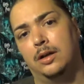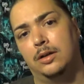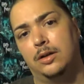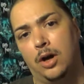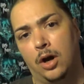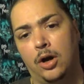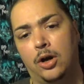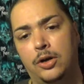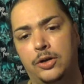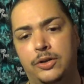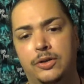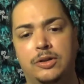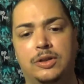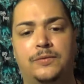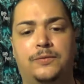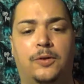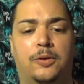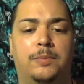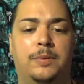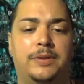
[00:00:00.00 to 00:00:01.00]
are
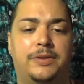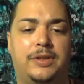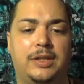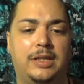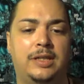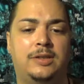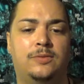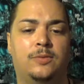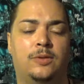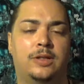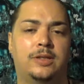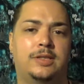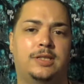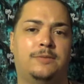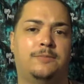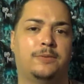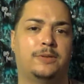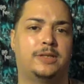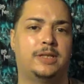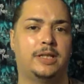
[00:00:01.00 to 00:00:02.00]
useful, but these ones
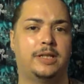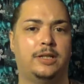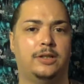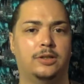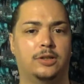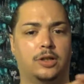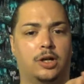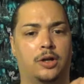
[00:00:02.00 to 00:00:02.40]
in particular